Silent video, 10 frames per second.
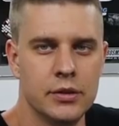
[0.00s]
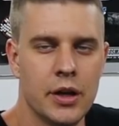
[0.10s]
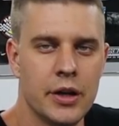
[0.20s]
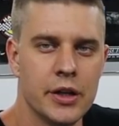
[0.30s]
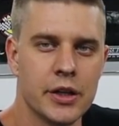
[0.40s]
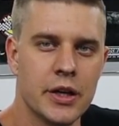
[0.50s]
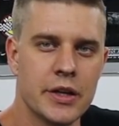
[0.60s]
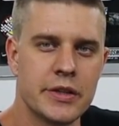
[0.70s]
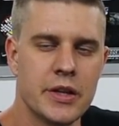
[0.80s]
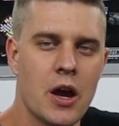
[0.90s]
Righto
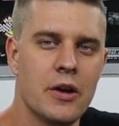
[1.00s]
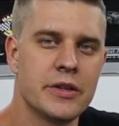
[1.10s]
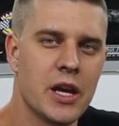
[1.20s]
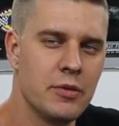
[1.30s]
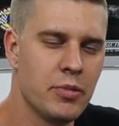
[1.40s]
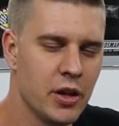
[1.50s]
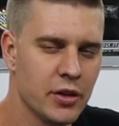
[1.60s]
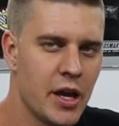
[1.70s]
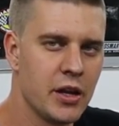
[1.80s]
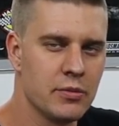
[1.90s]
guys, so it's getting pretty
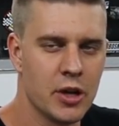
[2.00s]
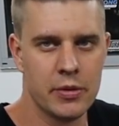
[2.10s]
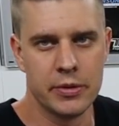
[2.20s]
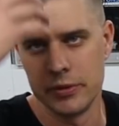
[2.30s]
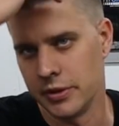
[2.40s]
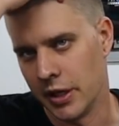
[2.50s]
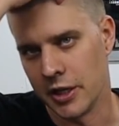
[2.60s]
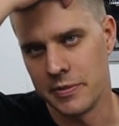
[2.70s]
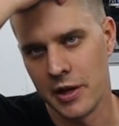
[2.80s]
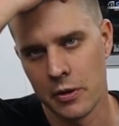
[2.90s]
late at the moment. Uh,
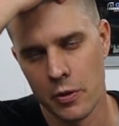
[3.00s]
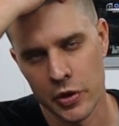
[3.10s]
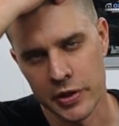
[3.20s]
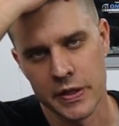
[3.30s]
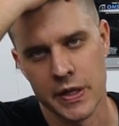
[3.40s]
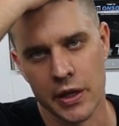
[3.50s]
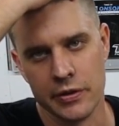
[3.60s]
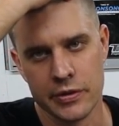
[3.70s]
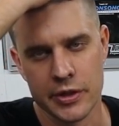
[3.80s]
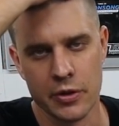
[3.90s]
it's about quarter to
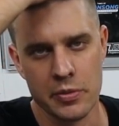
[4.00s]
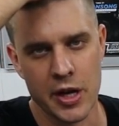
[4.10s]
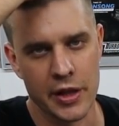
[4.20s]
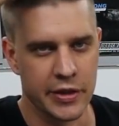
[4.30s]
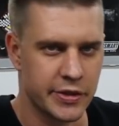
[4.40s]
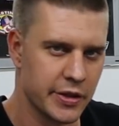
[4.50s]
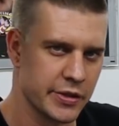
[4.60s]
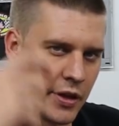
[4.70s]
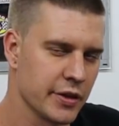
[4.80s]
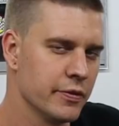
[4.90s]
ten, so we've been at this
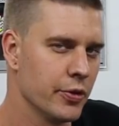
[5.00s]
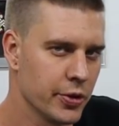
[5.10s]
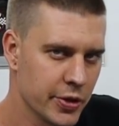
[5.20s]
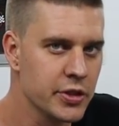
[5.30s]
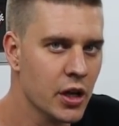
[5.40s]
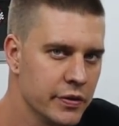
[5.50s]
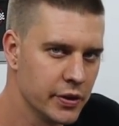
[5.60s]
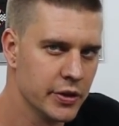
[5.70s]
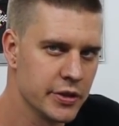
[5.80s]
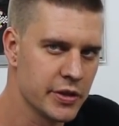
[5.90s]
since like four o'clock this
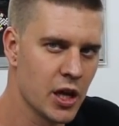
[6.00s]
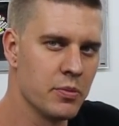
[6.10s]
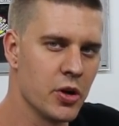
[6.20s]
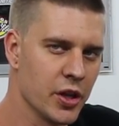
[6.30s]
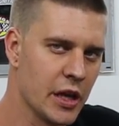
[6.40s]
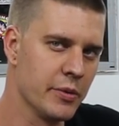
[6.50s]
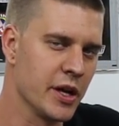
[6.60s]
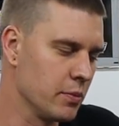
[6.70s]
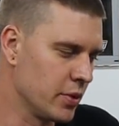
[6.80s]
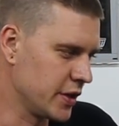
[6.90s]
afternoon, so it's getting pretty late, we're
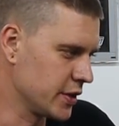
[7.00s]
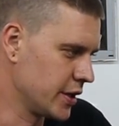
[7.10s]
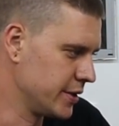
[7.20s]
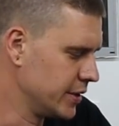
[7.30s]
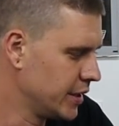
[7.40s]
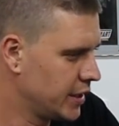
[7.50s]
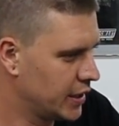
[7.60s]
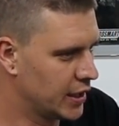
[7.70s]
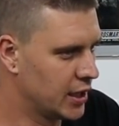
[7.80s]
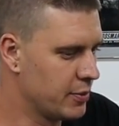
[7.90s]
getting pretty tired.
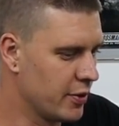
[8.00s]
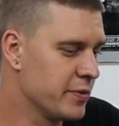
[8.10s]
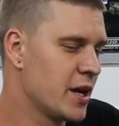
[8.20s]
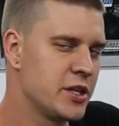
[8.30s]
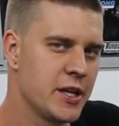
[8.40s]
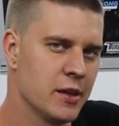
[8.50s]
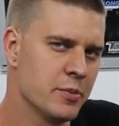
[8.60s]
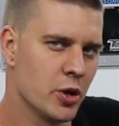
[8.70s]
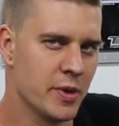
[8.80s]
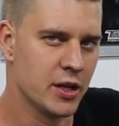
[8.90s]
Uh, but we've managed to get the
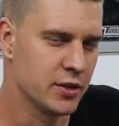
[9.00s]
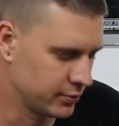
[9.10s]
bottom end